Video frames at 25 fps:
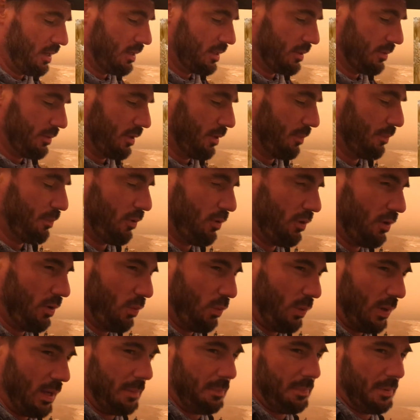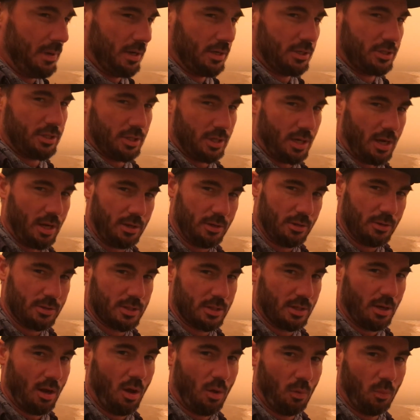When you're brewing wheat beers, you're not
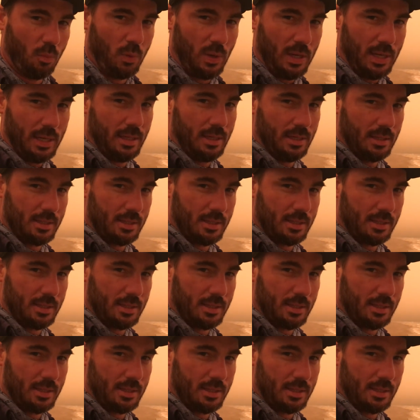using all wheat.